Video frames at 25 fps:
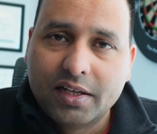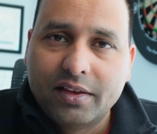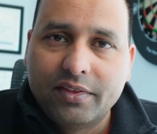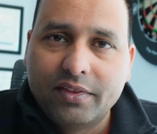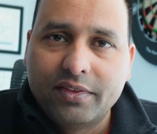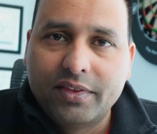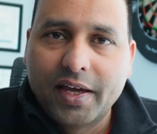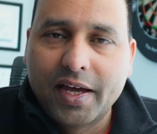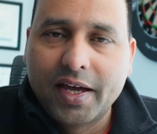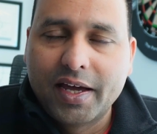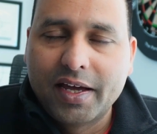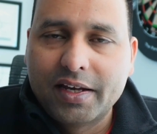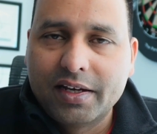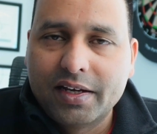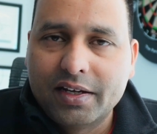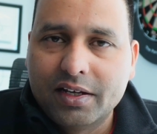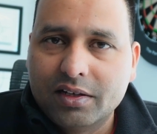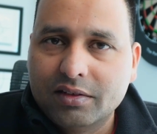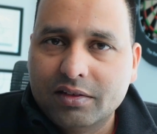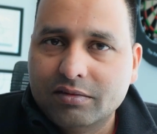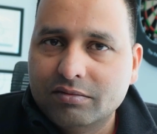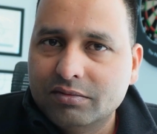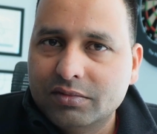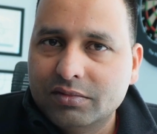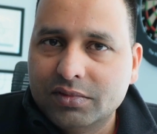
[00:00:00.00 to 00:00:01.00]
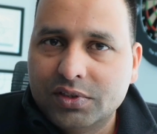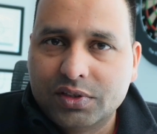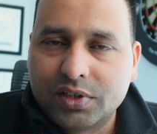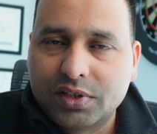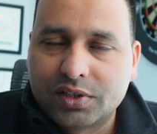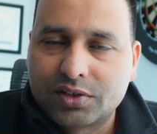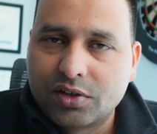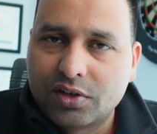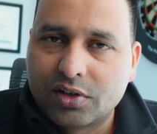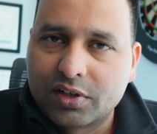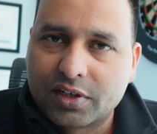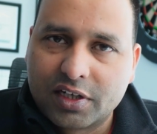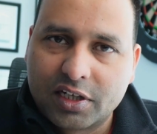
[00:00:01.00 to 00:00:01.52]
then you're
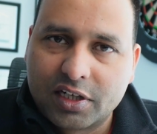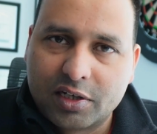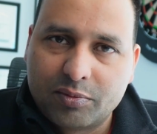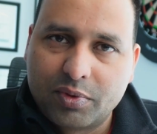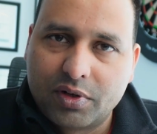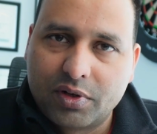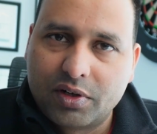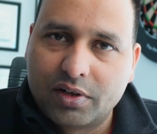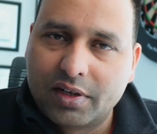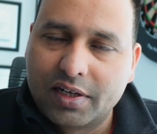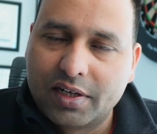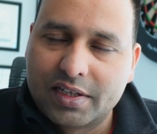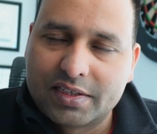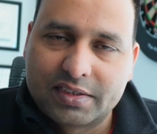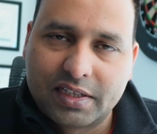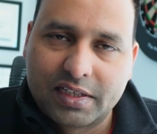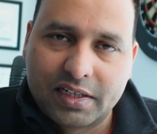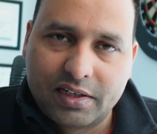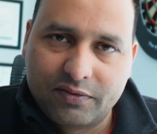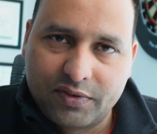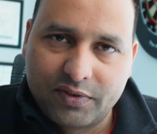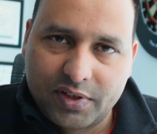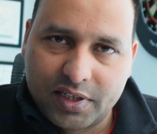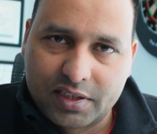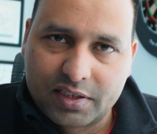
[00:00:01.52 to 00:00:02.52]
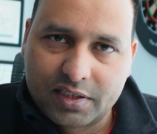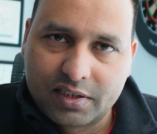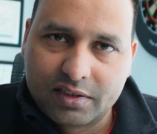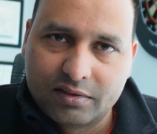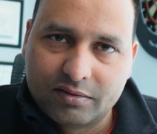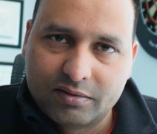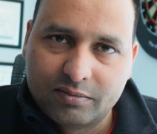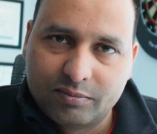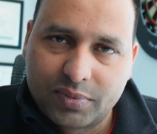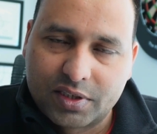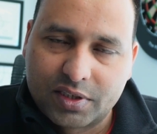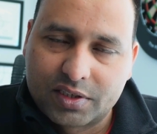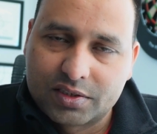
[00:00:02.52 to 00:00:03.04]
talking about less than a week,
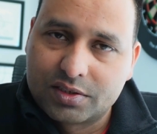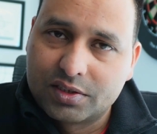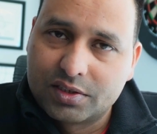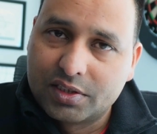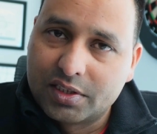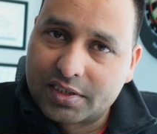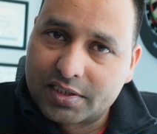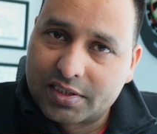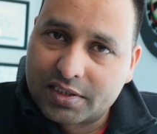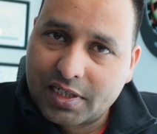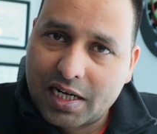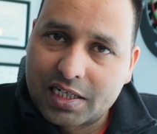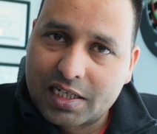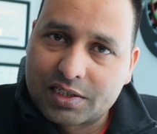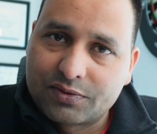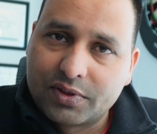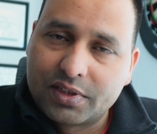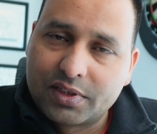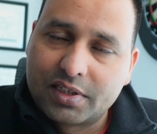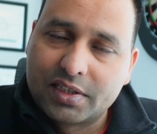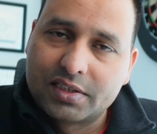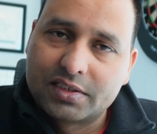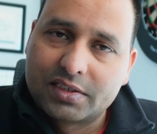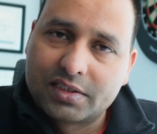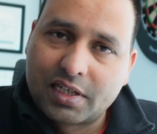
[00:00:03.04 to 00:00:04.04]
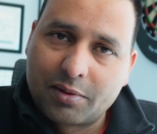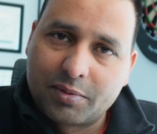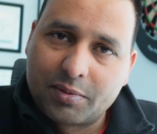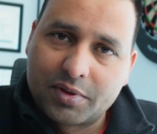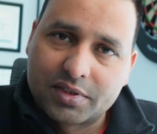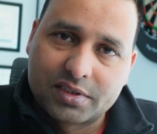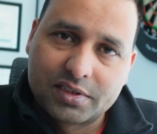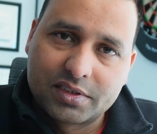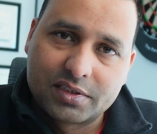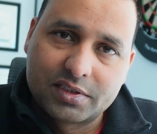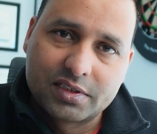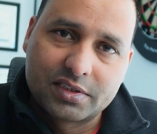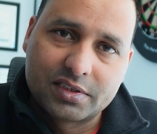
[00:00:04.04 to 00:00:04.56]
because it starts with the Cyber
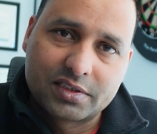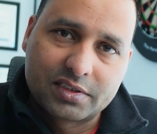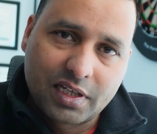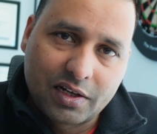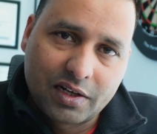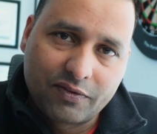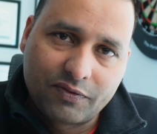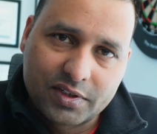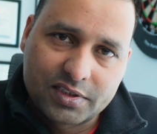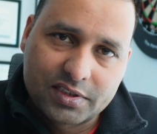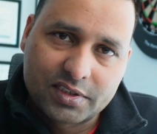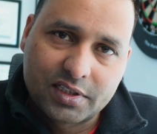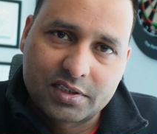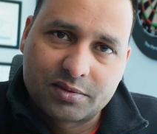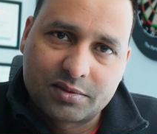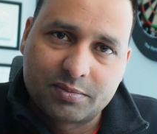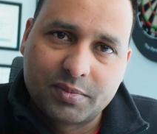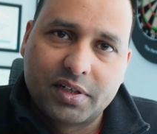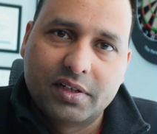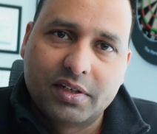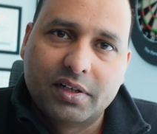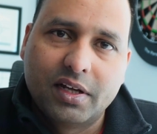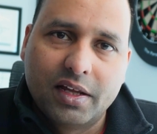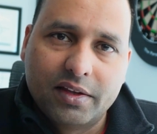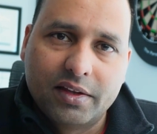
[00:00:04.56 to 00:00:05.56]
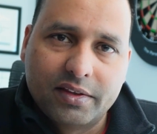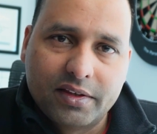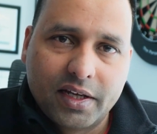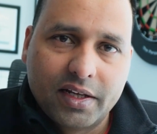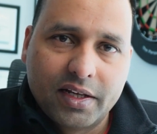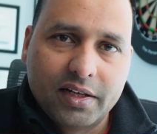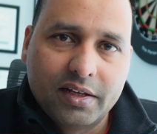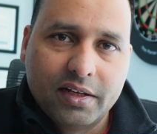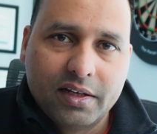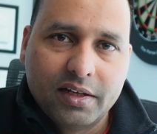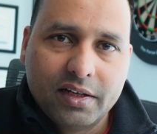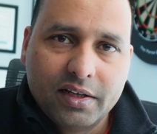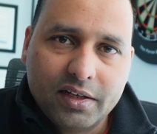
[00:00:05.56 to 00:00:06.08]
Essentials self-assessment and
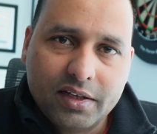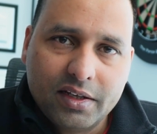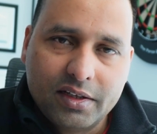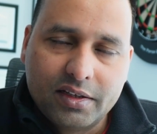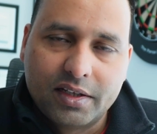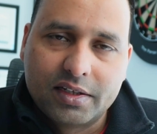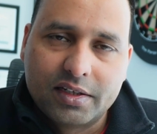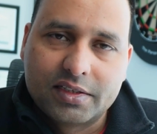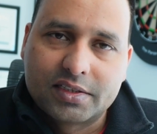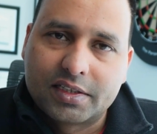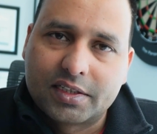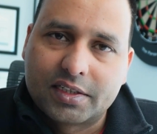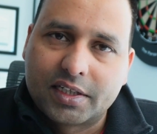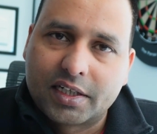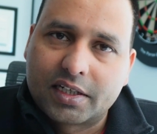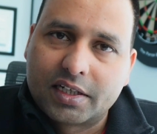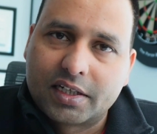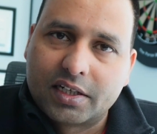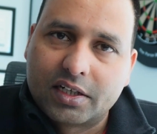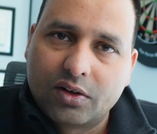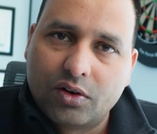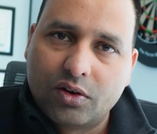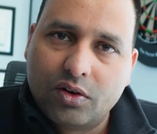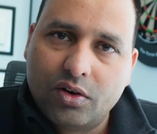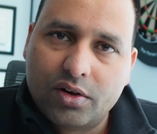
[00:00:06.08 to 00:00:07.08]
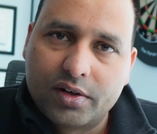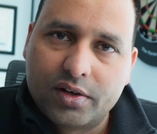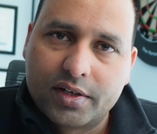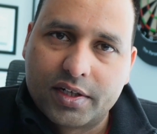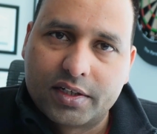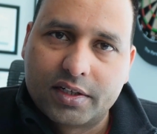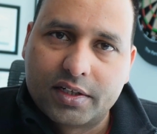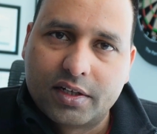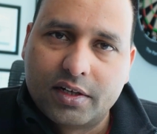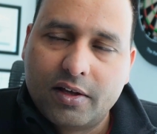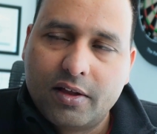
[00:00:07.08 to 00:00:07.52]
then there is a technical audit.